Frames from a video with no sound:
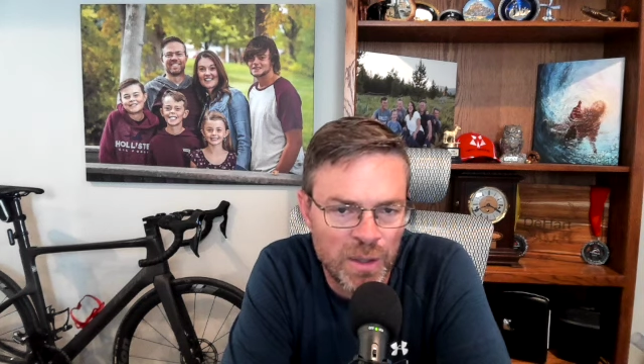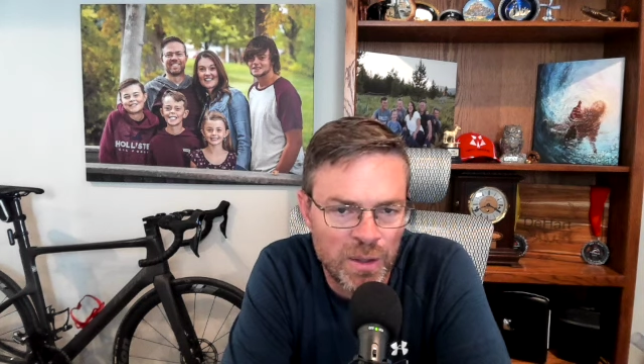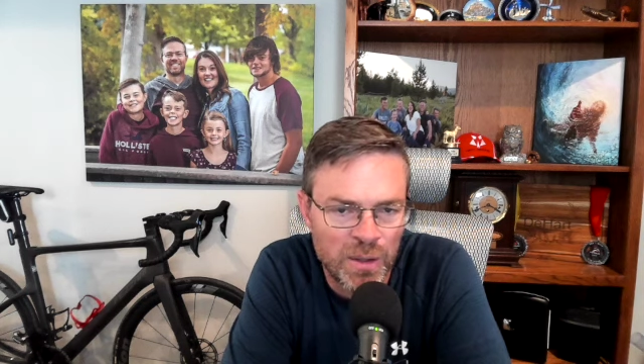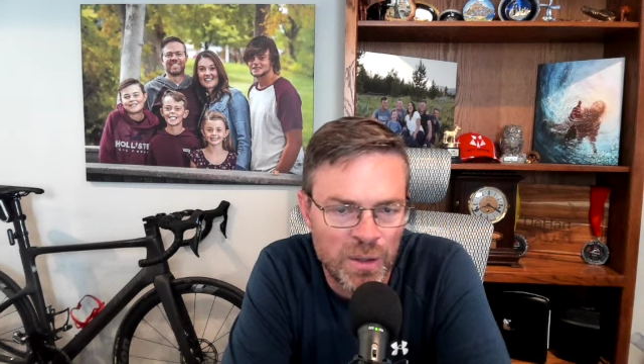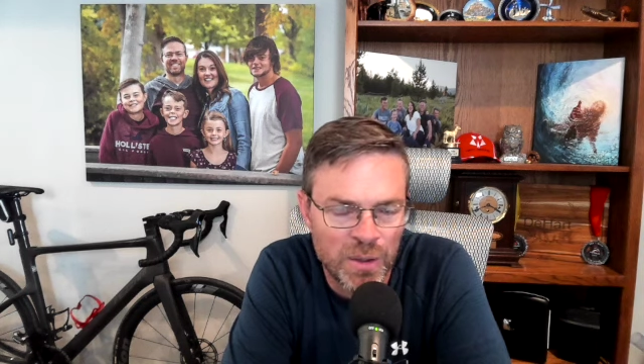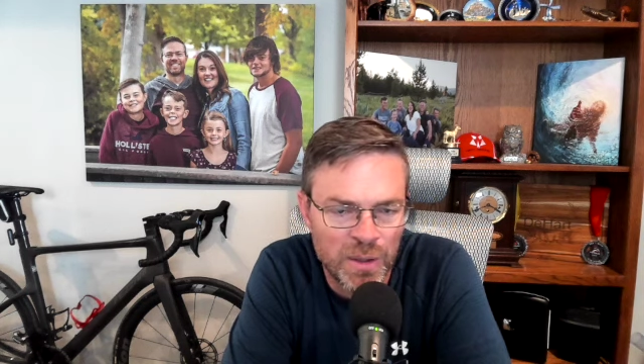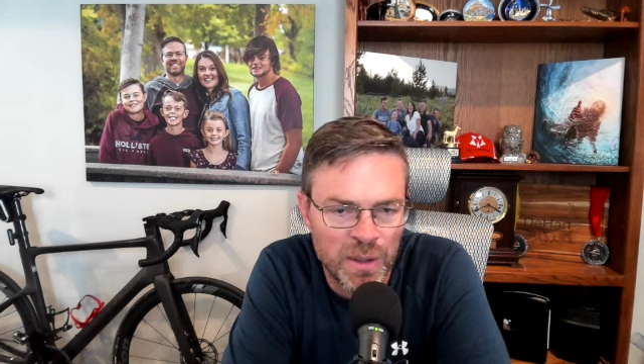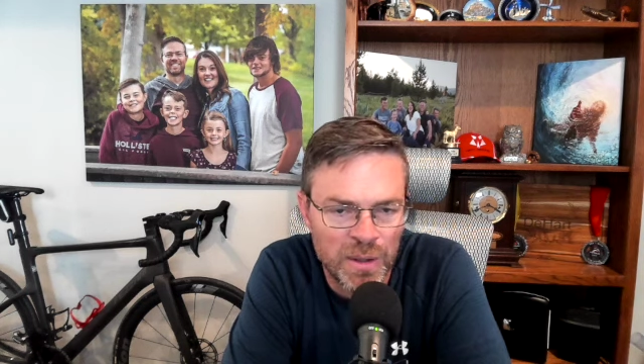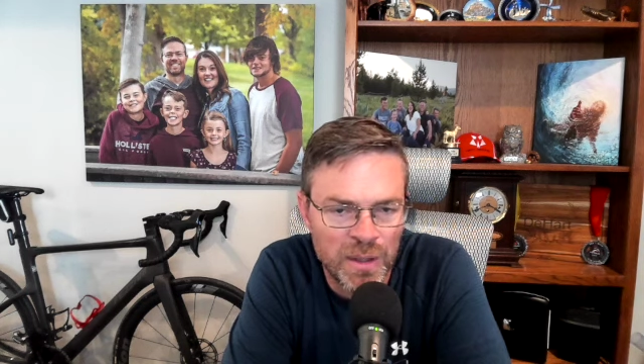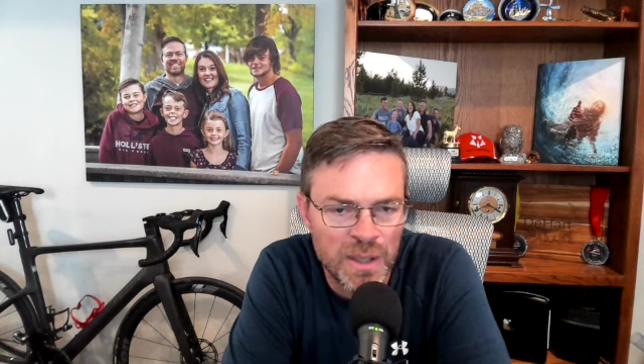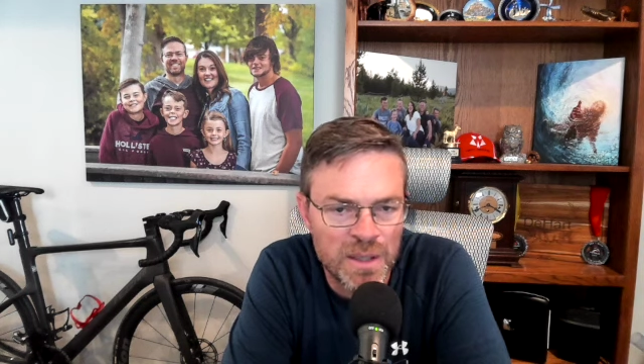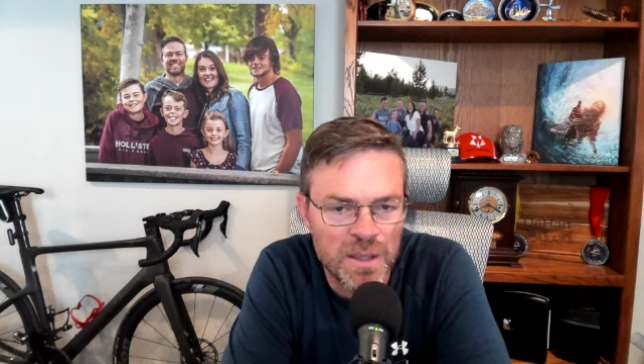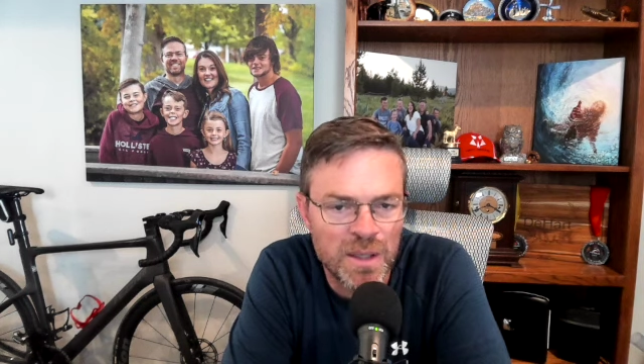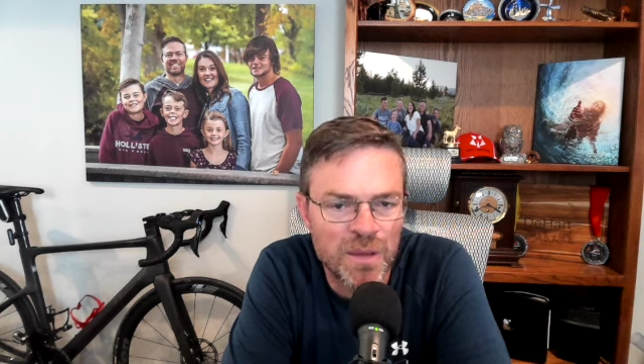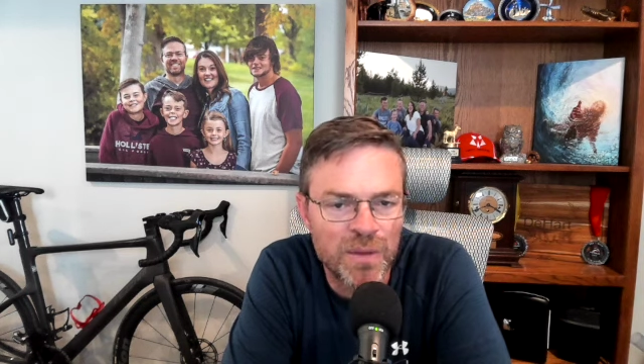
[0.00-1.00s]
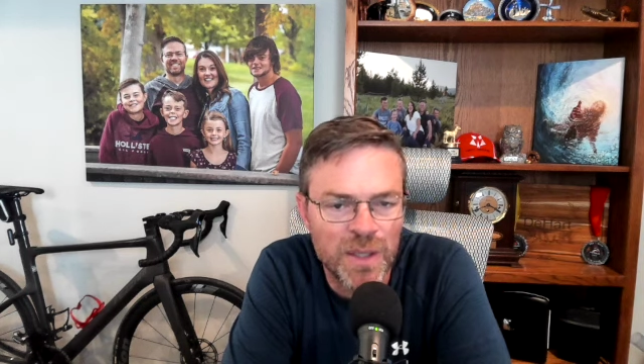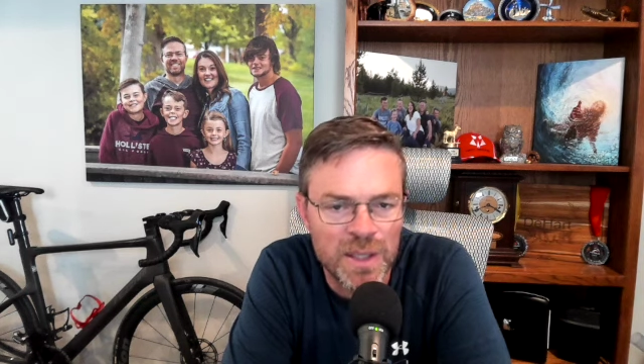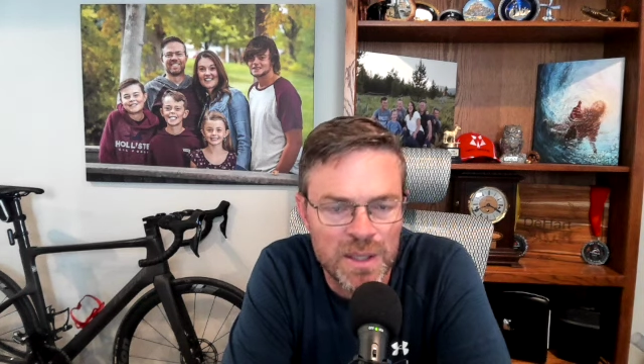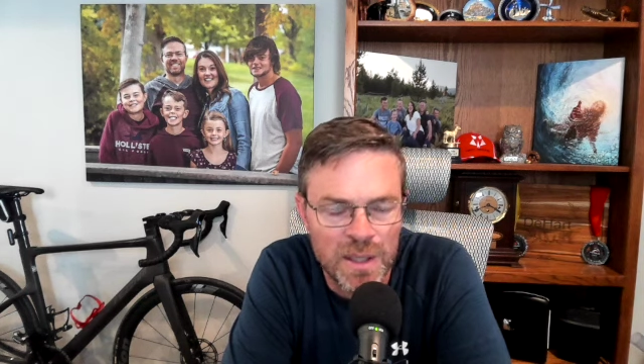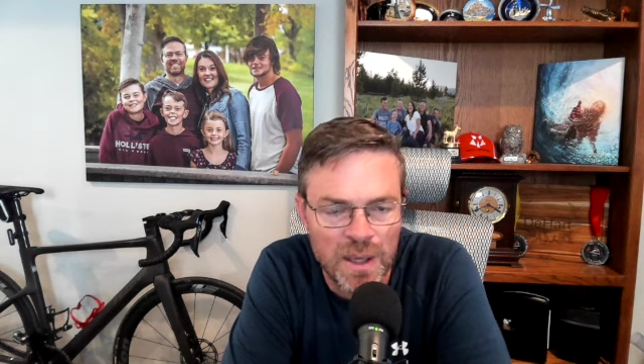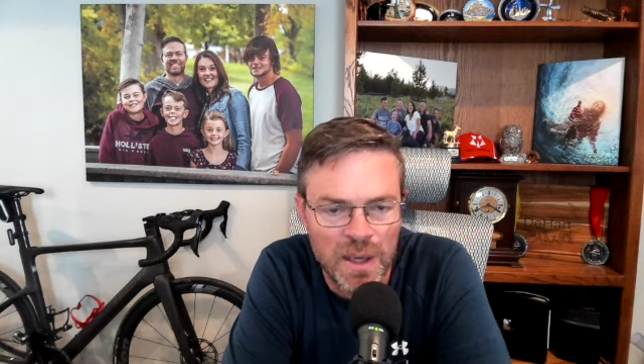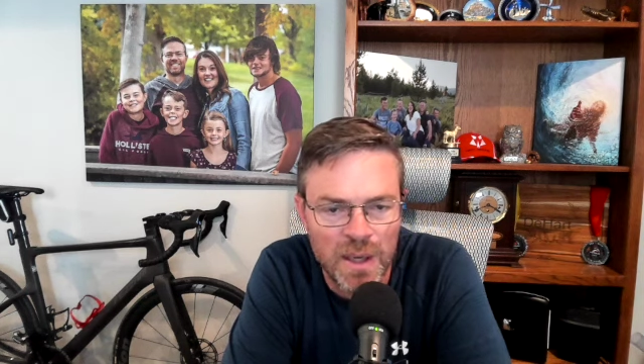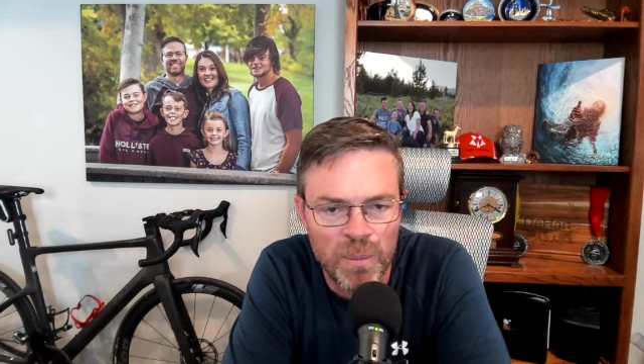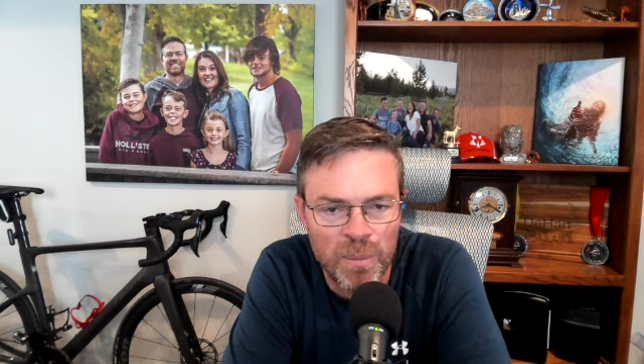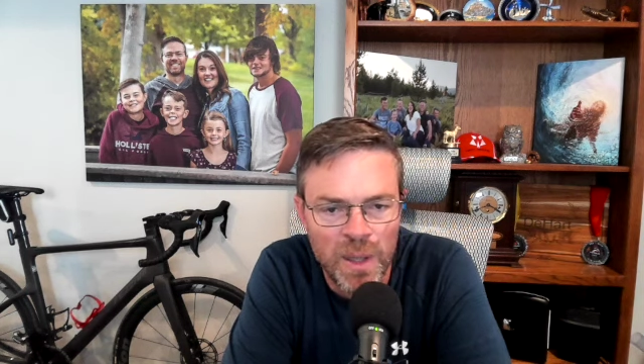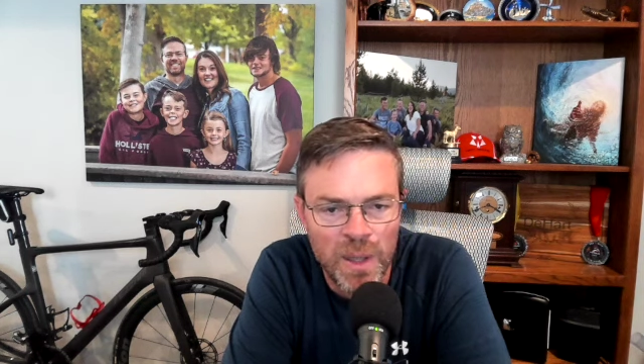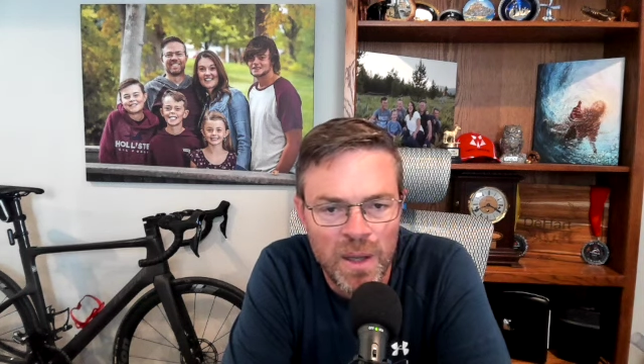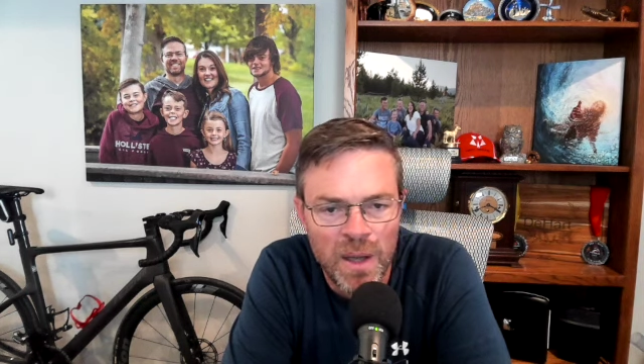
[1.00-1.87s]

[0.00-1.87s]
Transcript: during Thanksgiving time